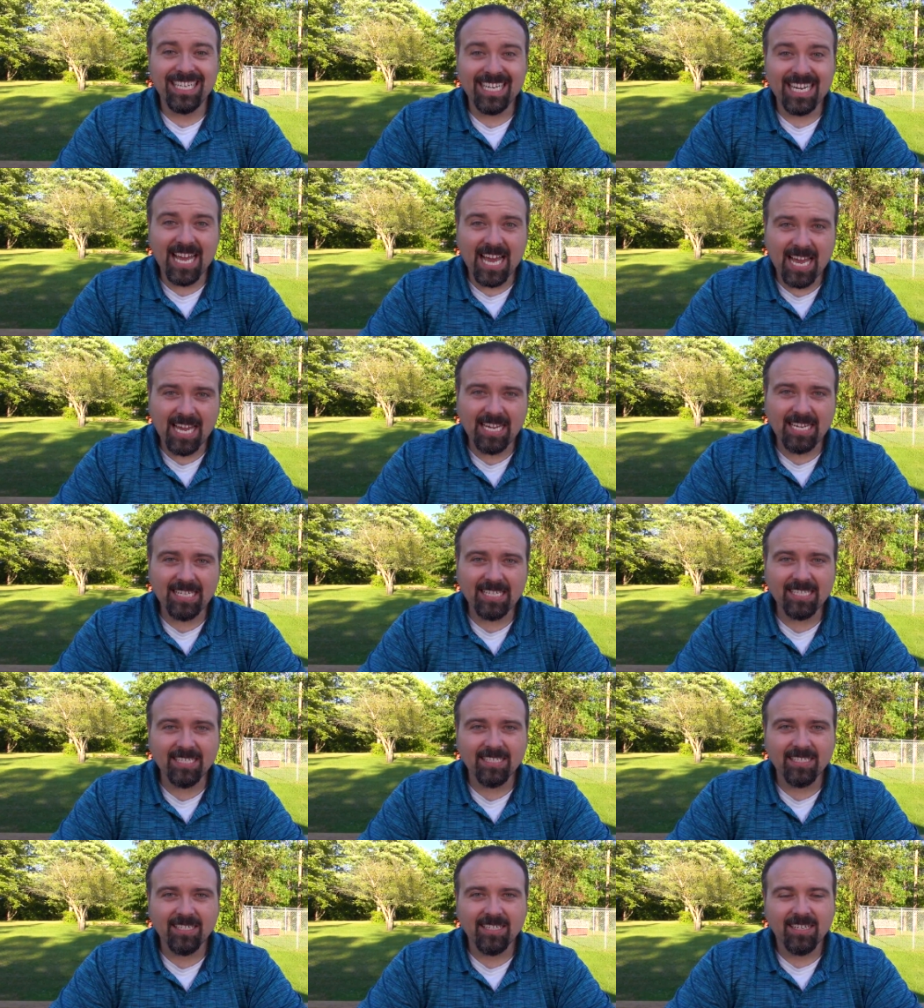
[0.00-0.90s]
And
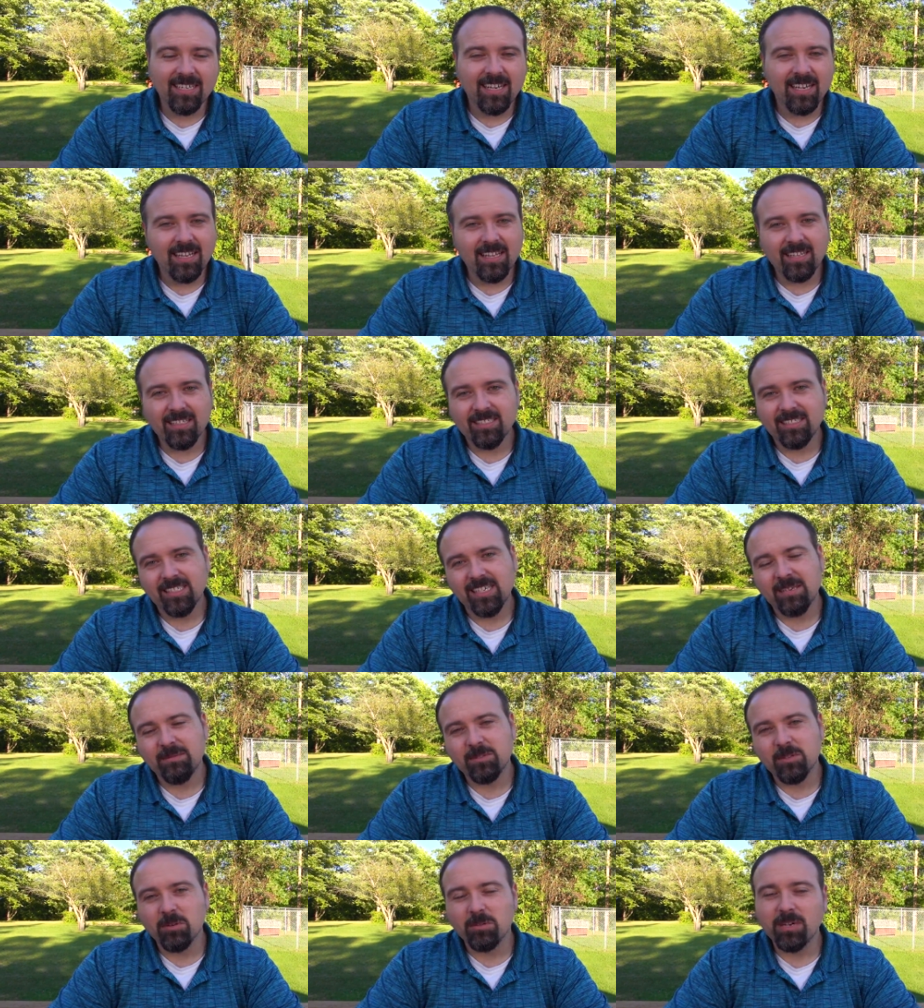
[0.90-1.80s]
it just
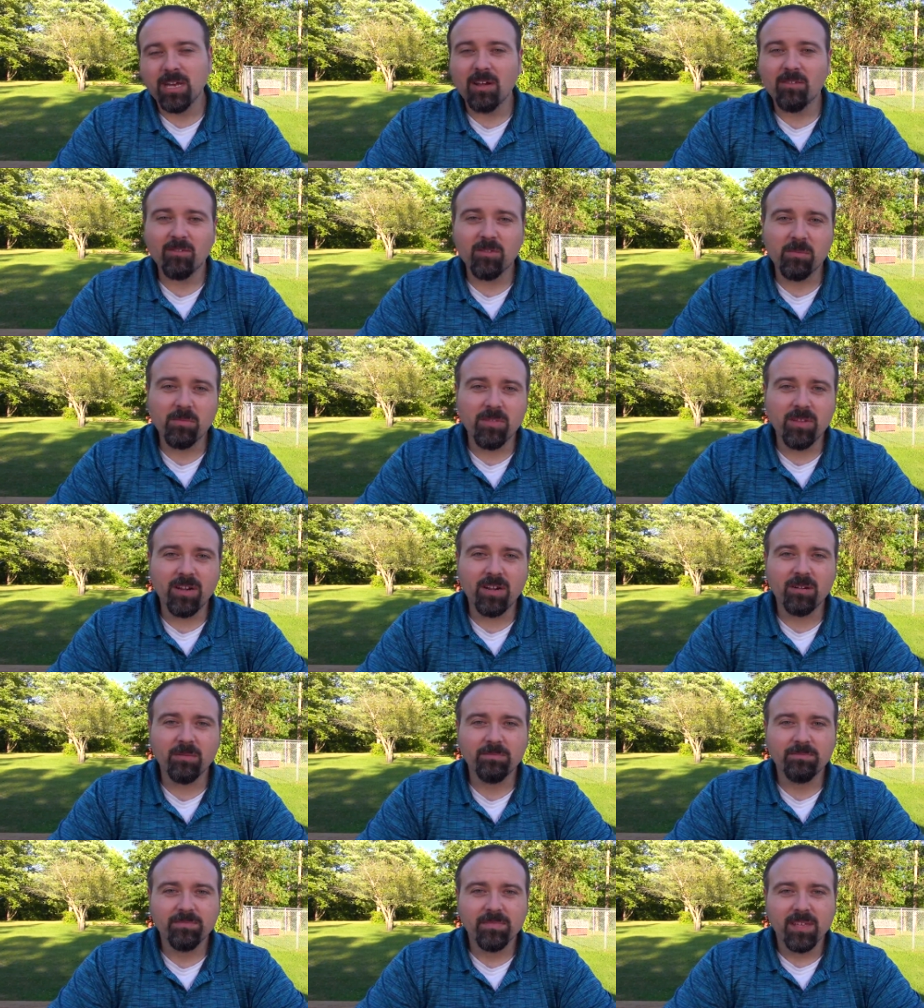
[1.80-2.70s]
keeps going down from
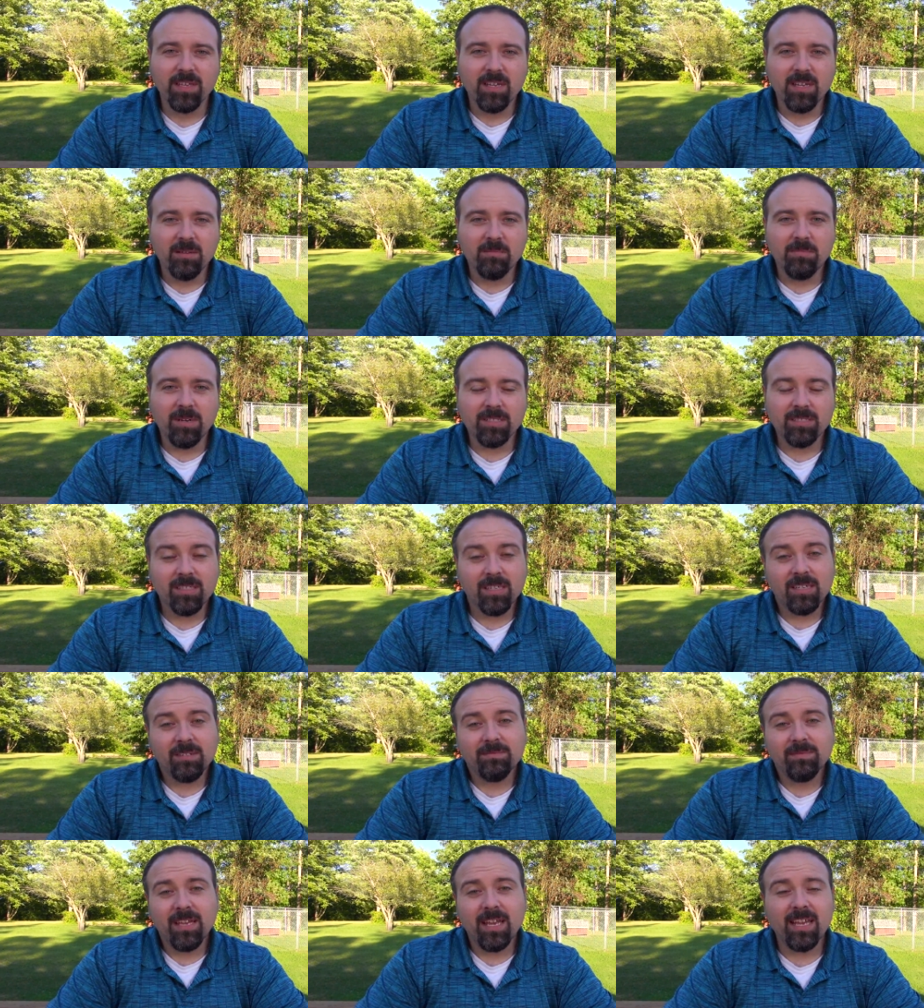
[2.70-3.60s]
there. But,
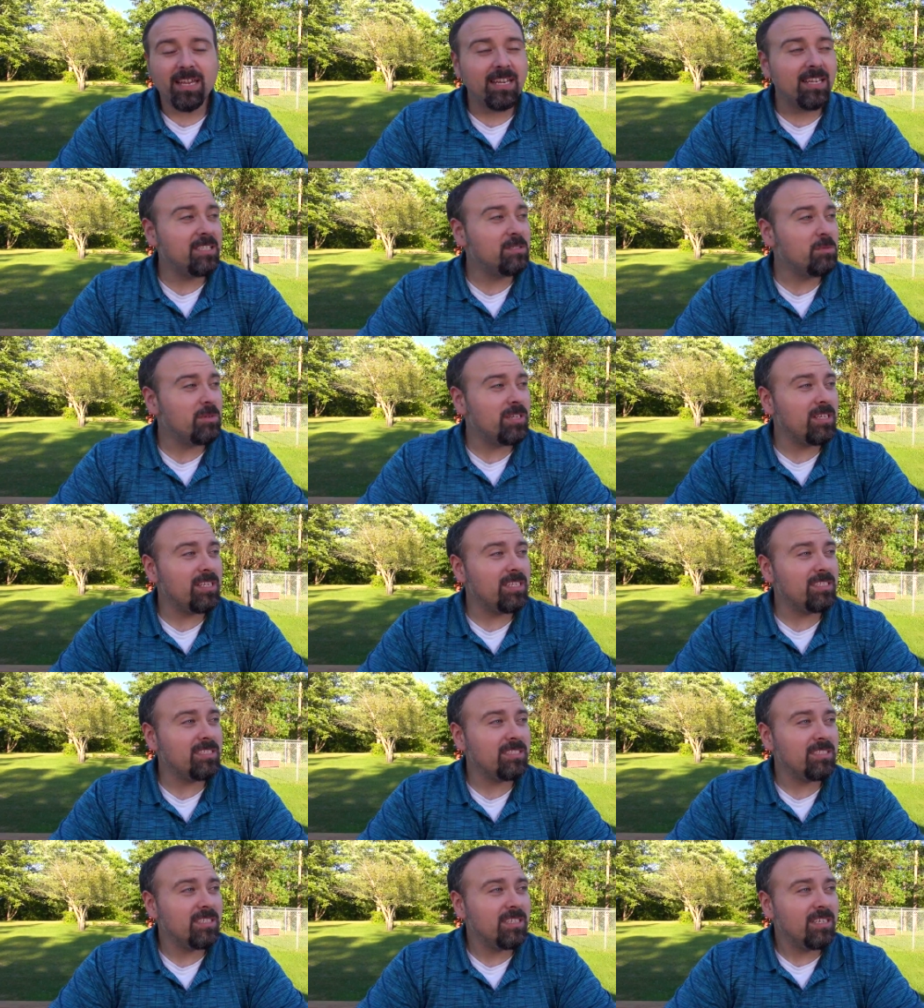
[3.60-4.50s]
uh, hey, it is what it
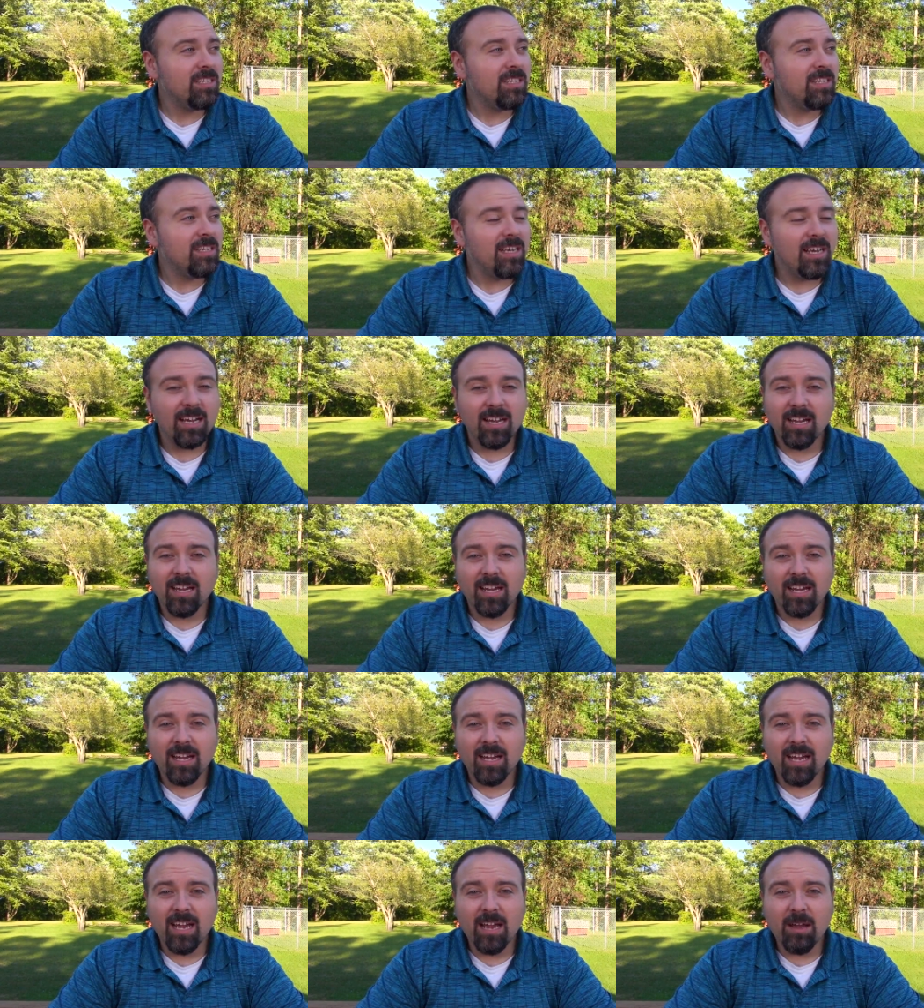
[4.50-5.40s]
is.
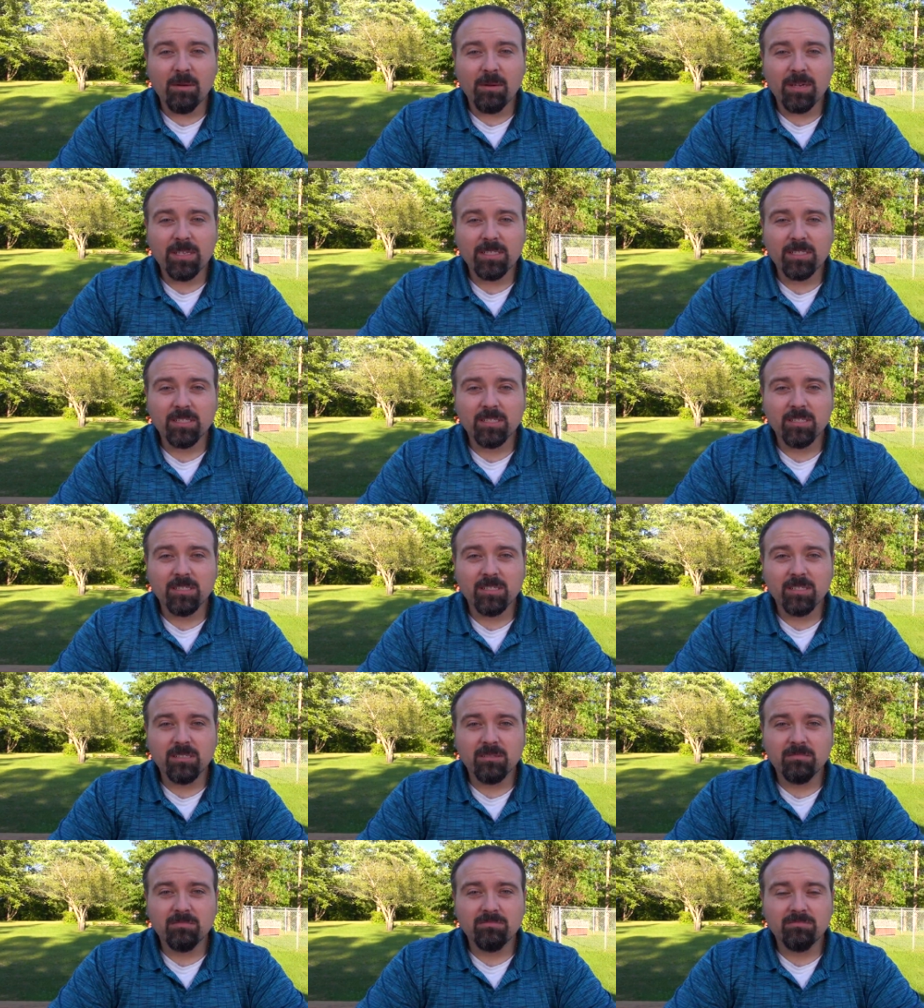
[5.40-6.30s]
I always
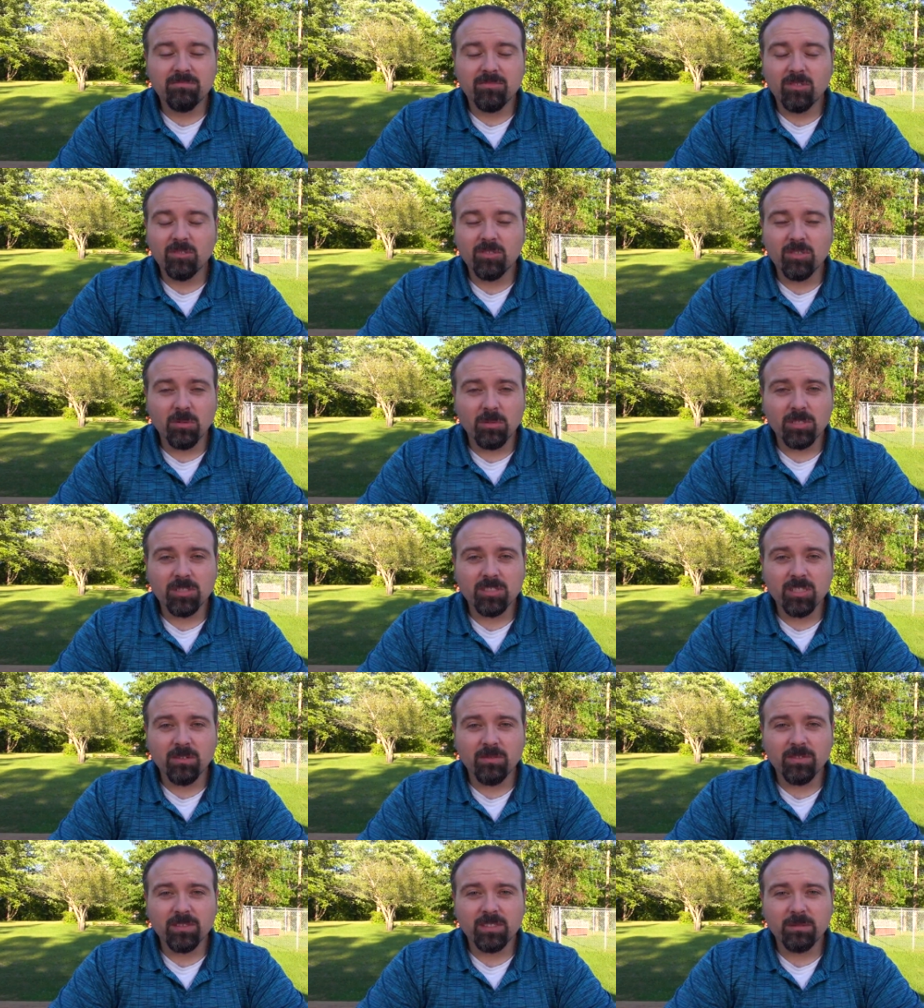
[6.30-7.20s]
do so much
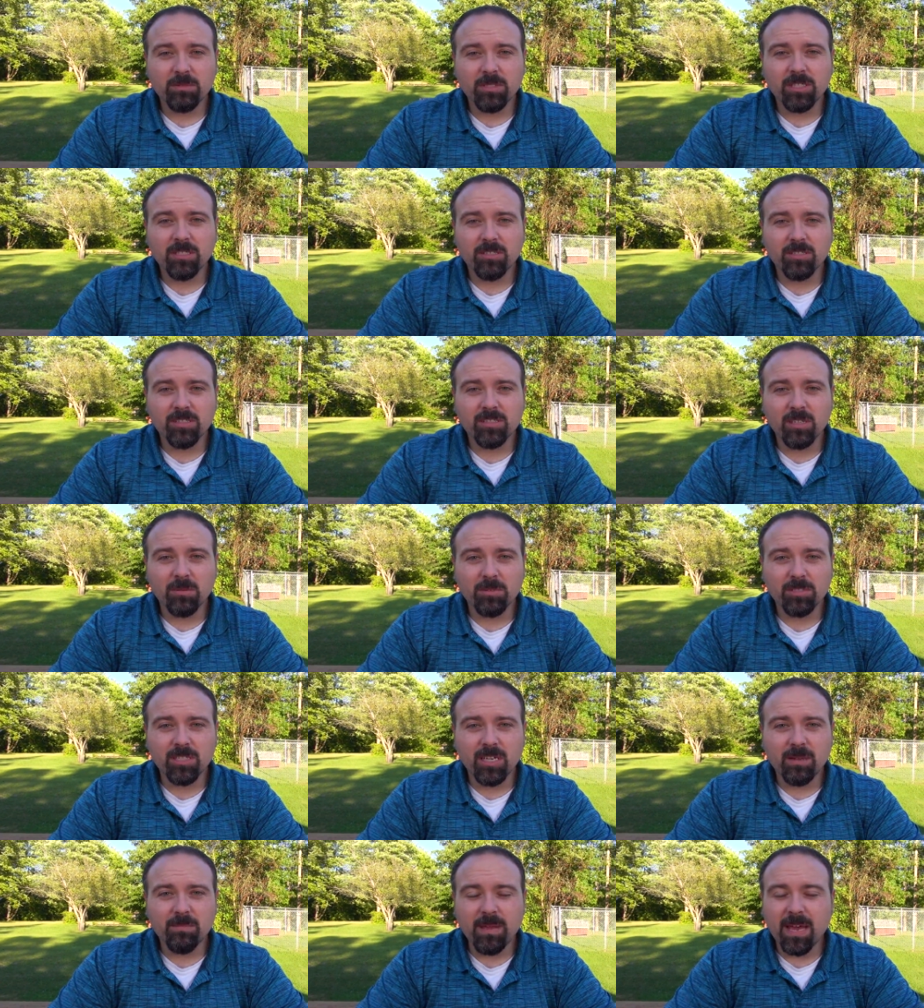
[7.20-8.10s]
stuff, it seems like, in the
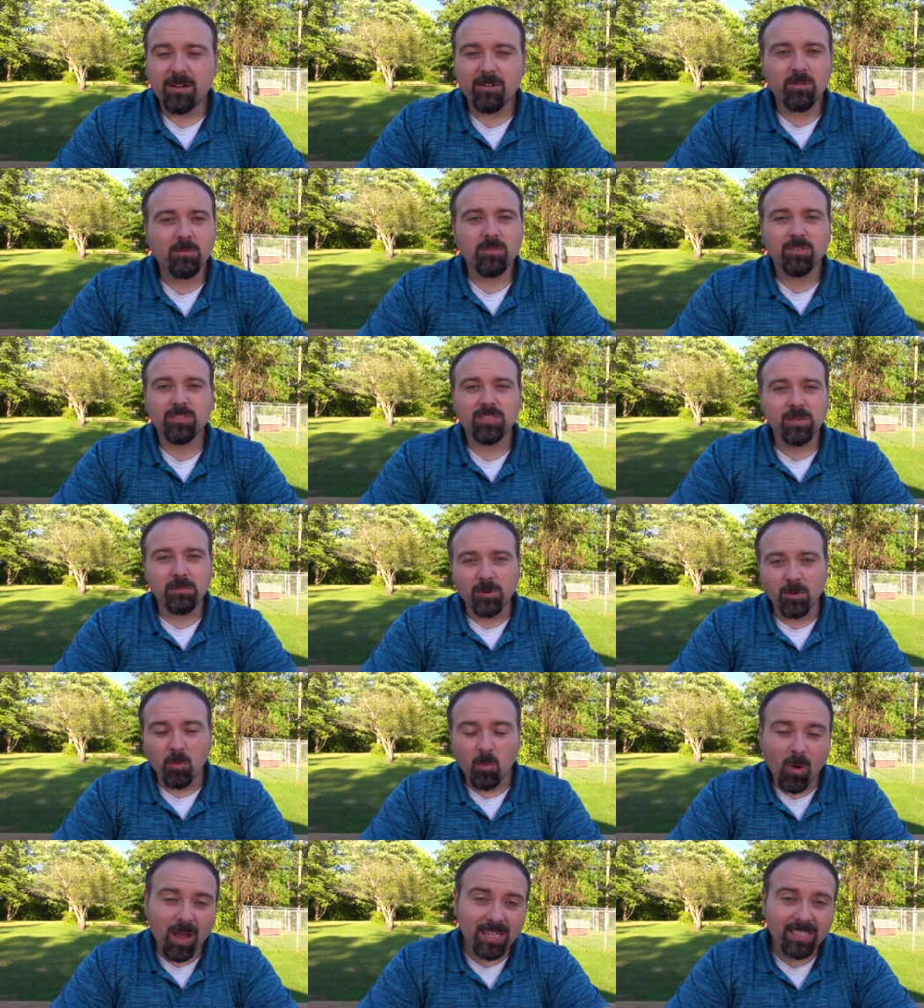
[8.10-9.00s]
summertime. I don't know where the summer
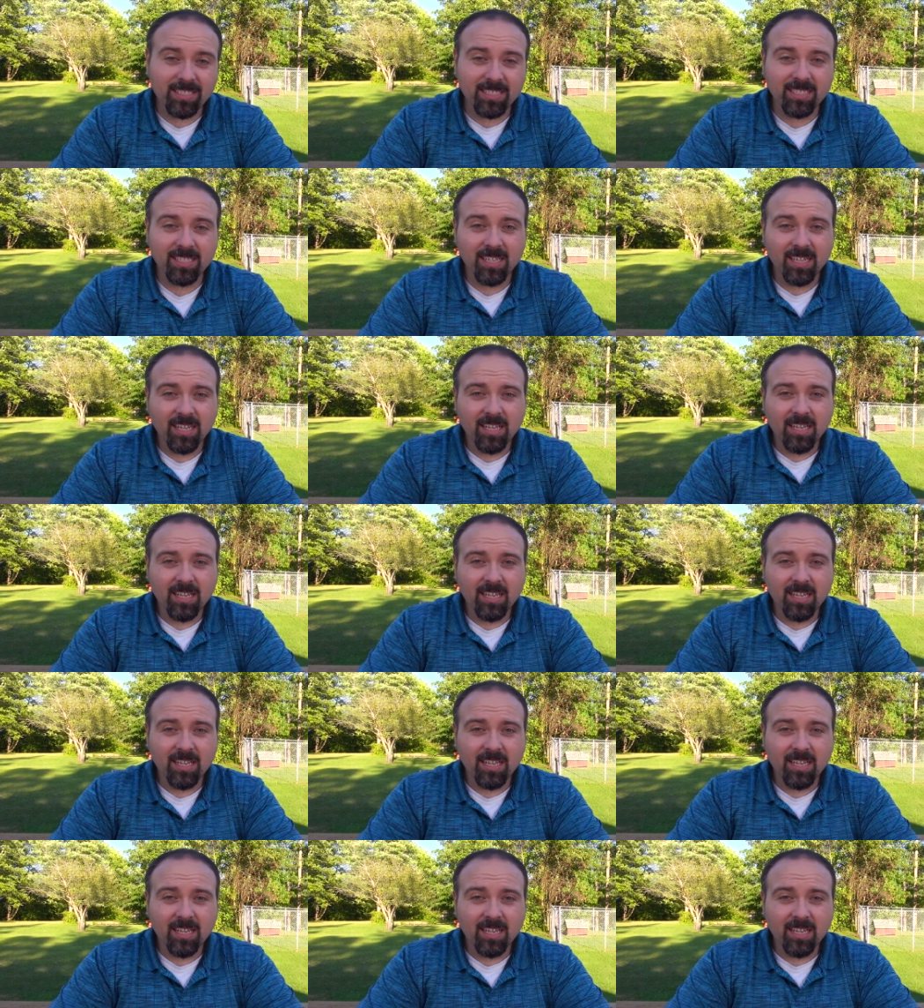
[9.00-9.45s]
went